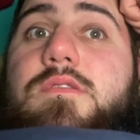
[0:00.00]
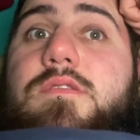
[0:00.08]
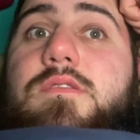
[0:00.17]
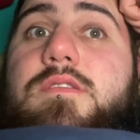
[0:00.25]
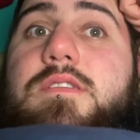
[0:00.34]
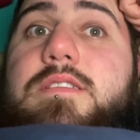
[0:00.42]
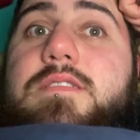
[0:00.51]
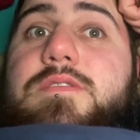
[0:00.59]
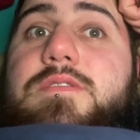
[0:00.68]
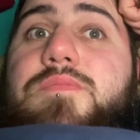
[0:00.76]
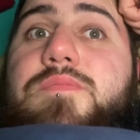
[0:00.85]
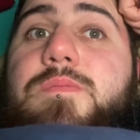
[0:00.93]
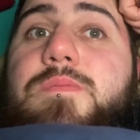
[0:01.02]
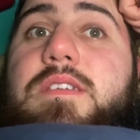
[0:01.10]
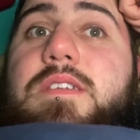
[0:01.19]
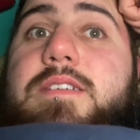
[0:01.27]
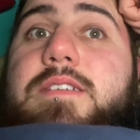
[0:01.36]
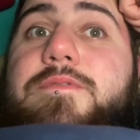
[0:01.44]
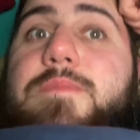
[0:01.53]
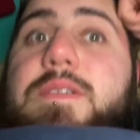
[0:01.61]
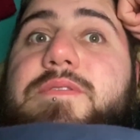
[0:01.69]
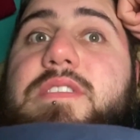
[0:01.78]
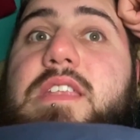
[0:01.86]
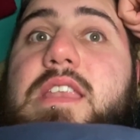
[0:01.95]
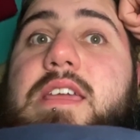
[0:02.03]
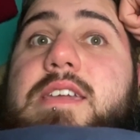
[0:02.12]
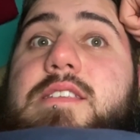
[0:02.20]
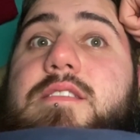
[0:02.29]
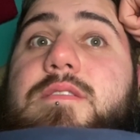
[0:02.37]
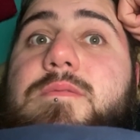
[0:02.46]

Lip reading: this is probably it for me for the night.